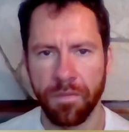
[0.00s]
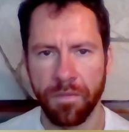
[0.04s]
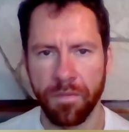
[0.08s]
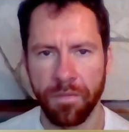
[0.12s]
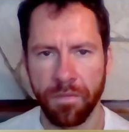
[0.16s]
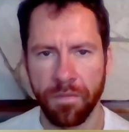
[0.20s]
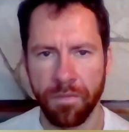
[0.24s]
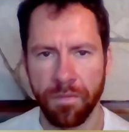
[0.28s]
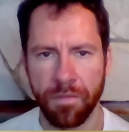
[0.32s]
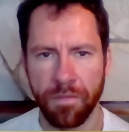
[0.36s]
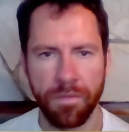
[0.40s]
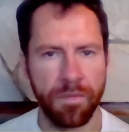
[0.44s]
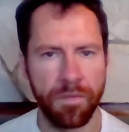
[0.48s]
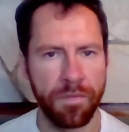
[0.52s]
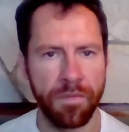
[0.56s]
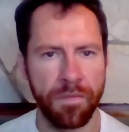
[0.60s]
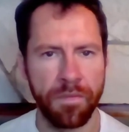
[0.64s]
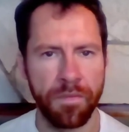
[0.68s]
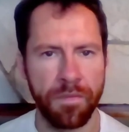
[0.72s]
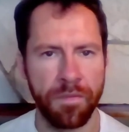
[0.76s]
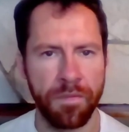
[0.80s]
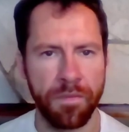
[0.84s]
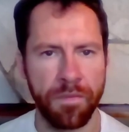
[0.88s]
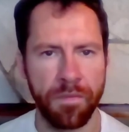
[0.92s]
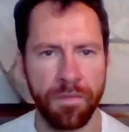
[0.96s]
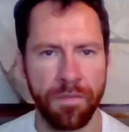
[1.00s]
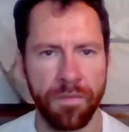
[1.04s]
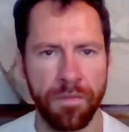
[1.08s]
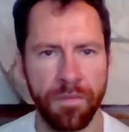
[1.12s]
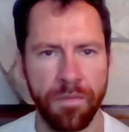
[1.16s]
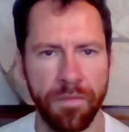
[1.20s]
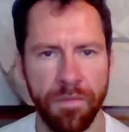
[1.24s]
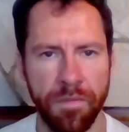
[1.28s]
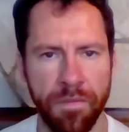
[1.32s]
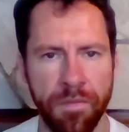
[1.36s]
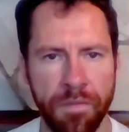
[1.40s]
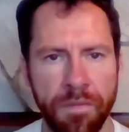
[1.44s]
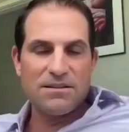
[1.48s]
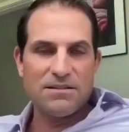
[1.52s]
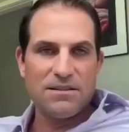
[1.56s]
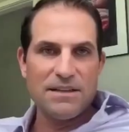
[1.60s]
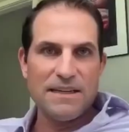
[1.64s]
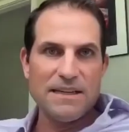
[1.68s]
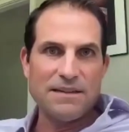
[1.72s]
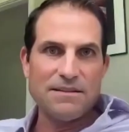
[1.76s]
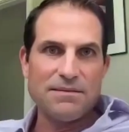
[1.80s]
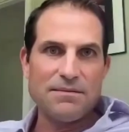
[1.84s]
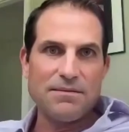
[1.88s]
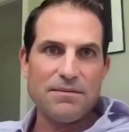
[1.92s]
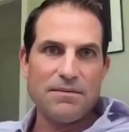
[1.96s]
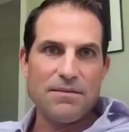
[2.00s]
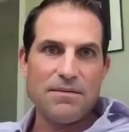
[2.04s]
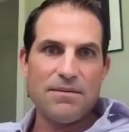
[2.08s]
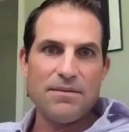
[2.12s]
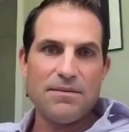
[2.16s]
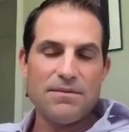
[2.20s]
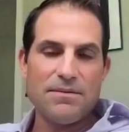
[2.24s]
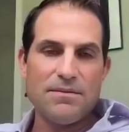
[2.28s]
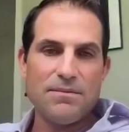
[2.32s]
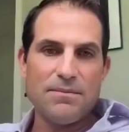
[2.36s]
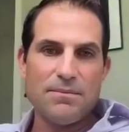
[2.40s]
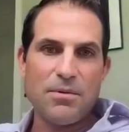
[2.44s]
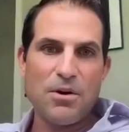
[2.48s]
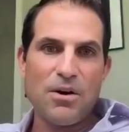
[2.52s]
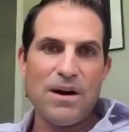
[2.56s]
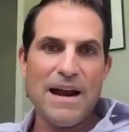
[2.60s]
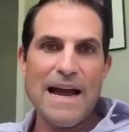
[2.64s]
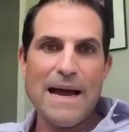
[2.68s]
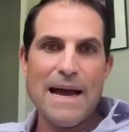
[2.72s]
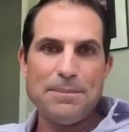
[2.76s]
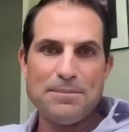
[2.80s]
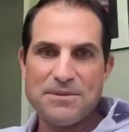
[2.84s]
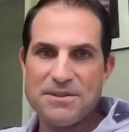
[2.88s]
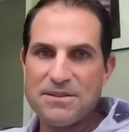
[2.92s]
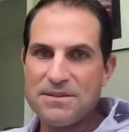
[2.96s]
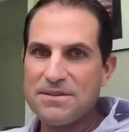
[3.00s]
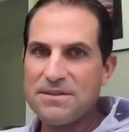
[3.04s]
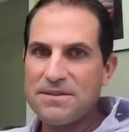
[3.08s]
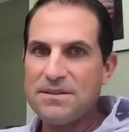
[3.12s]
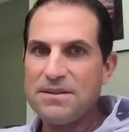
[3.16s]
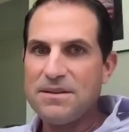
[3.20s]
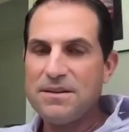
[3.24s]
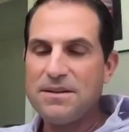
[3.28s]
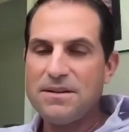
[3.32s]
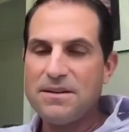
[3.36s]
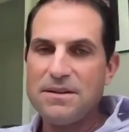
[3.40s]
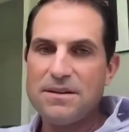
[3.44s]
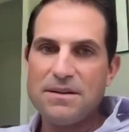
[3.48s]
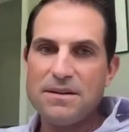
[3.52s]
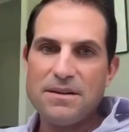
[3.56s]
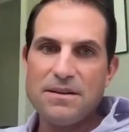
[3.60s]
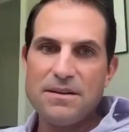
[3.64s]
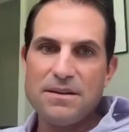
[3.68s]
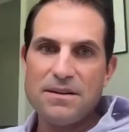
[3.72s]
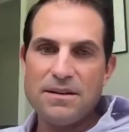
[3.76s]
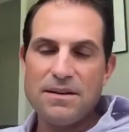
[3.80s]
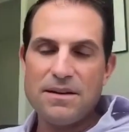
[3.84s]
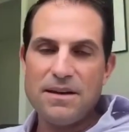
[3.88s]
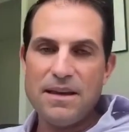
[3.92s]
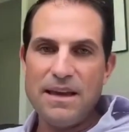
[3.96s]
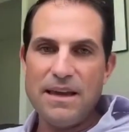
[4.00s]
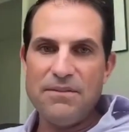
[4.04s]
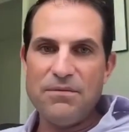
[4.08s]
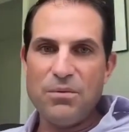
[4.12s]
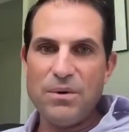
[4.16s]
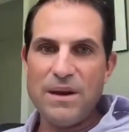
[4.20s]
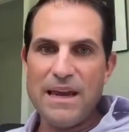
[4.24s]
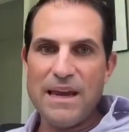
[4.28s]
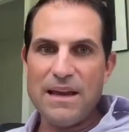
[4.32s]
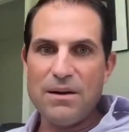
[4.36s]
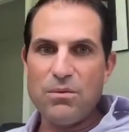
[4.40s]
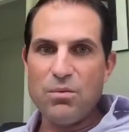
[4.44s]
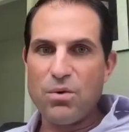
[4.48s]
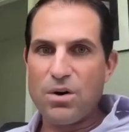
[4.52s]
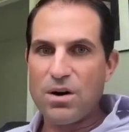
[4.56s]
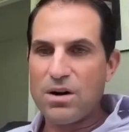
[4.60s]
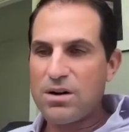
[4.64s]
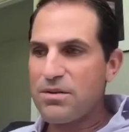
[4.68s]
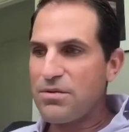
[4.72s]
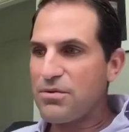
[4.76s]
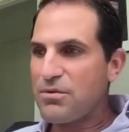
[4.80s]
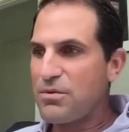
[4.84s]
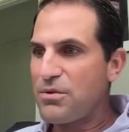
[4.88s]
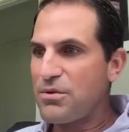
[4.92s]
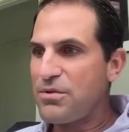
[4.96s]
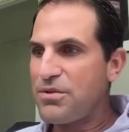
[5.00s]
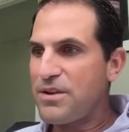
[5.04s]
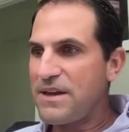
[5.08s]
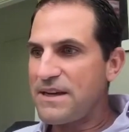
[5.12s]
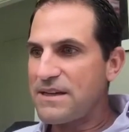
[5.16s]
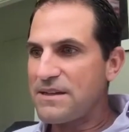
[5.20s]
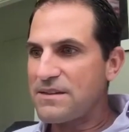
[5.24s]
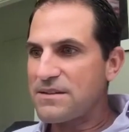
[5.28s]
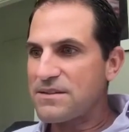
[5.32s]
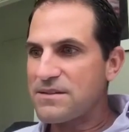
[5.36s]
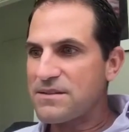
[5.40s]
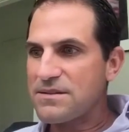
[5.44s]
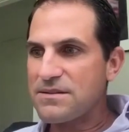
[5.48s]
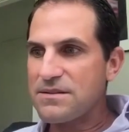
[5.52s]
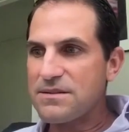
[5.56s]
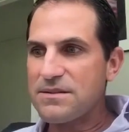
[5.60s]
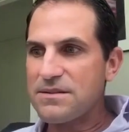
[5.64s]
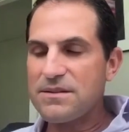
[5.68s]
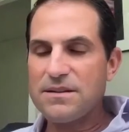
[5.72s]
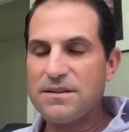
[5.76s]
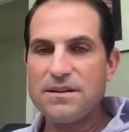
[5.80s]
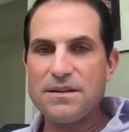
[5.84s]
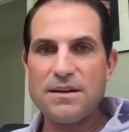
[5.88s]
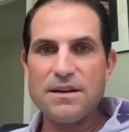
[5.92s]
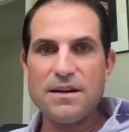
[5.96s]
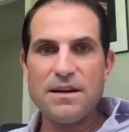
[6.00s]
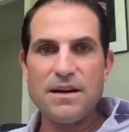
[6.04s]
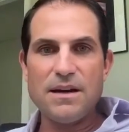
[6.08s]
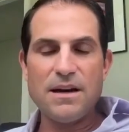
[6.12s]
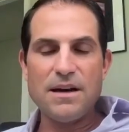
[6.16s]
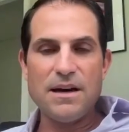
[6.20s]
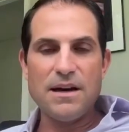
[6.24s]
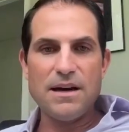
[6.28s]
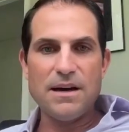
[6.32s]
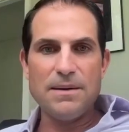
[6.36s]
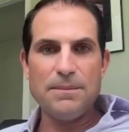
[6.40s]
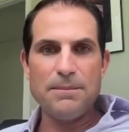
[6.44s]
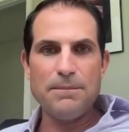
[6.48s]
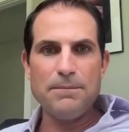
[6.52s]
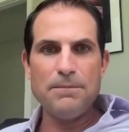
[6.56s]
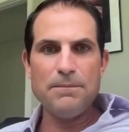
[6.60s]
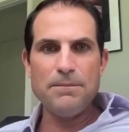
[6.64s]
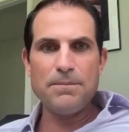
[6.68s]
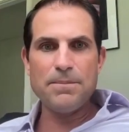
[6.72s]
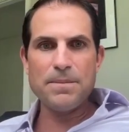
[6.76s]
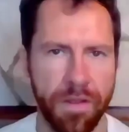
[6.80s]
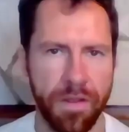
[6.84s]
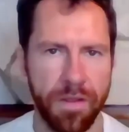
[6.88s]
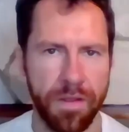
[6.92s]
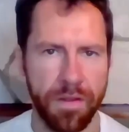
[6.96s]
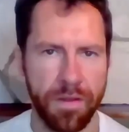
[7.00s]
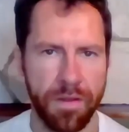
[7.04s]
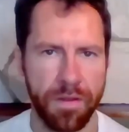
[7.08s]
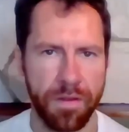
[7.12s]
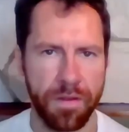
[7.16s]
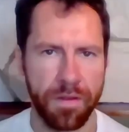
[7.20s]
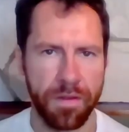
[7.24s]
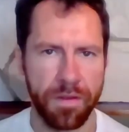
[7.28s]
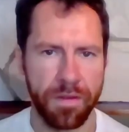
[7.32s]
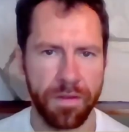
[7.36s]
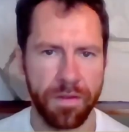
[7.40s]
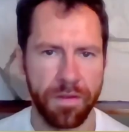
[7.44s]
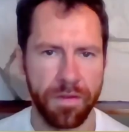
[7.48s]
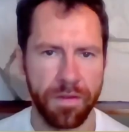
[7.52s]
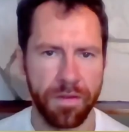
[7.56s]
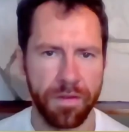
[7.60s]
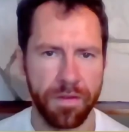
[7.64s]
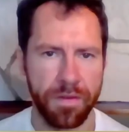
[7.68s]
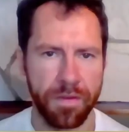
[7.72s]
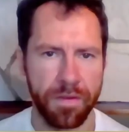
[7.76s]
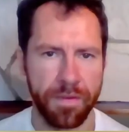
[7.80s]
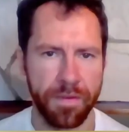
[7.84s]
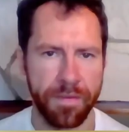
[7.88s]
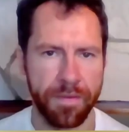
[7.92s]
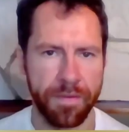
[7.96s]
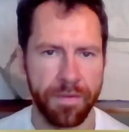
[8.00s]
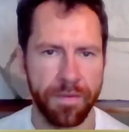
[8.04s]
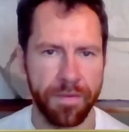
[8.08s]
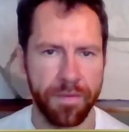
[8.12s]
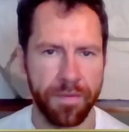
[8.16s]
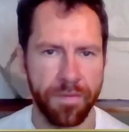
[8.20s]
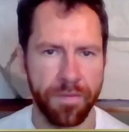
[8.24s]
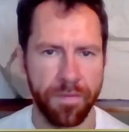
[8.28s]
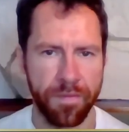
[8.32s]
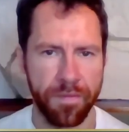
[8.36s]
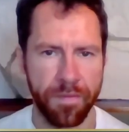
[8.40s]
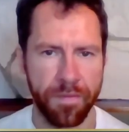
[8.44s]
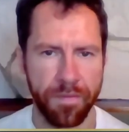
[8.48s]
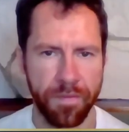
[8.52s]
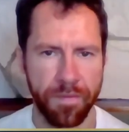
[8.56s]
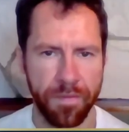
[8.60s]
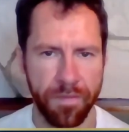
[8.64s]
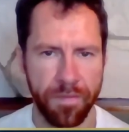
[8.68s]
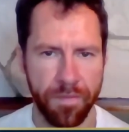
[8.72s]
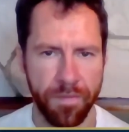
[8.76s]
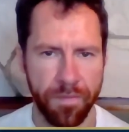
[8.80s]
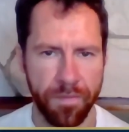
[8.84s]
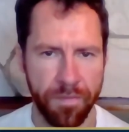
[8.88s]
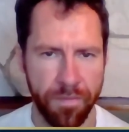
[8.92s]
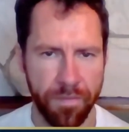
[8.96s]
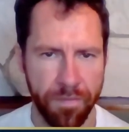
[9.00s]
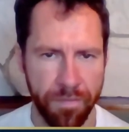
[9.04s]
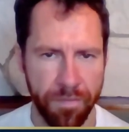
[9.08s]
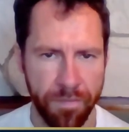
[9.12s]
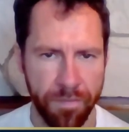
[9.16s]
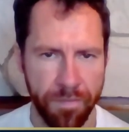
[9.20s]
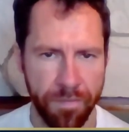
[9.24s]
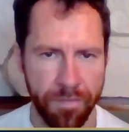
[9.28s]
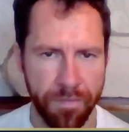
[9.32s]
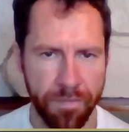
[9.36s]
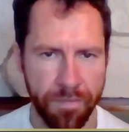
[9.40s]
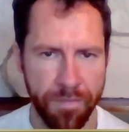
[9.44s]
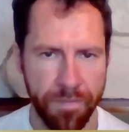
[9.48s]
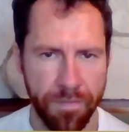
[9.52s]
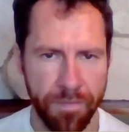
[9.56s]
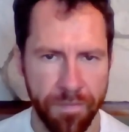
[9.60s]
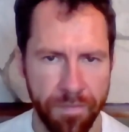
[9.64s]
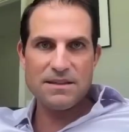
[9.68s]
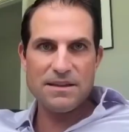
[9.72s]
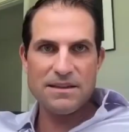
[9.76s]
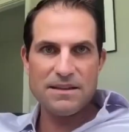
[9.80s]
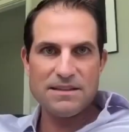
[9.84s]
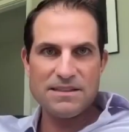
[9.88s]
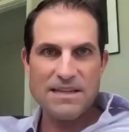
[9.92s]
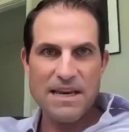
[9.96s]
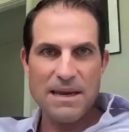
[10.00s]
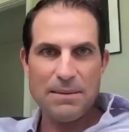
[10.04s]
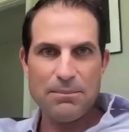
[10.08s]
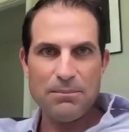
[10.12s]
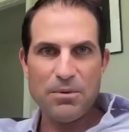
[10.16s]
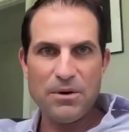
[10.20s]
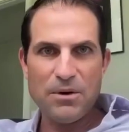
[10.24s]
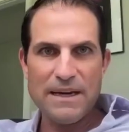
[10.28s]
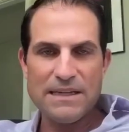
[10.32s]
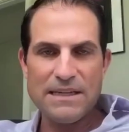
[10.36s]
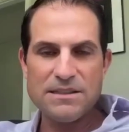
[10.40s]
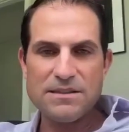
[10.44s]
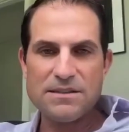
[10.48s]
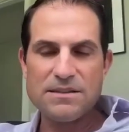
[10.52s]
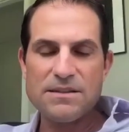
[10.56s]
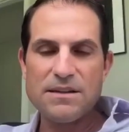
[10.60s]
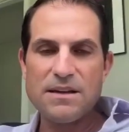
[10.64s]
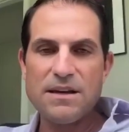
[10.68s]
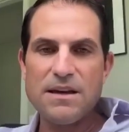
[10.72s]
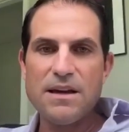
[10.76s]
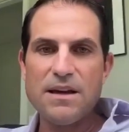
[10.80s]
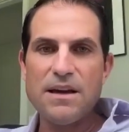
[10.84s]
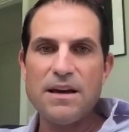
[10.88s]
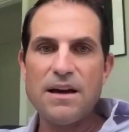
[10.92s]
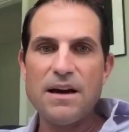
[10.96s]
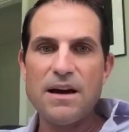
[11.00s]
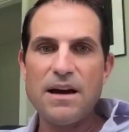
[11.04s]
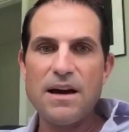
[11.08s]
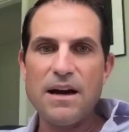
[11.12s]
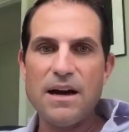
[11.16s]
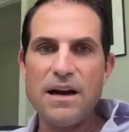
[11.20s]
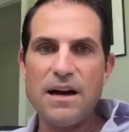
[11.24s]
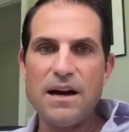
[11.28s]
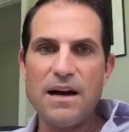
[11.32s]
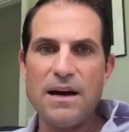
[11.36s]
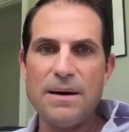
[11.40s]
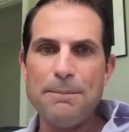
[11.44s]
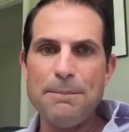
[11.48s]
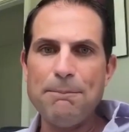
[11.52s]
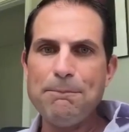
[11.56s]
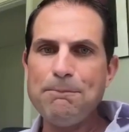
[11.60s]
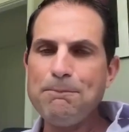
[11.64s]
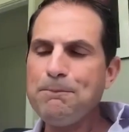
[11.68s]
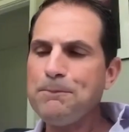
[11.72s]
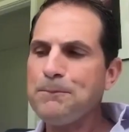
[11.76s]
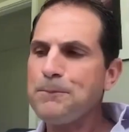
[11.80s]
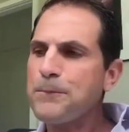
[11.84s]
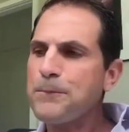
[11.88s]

make sense analytically, and perhaps if we had worked through things um, using the science of game theory, we would have gotten to the same place. Um,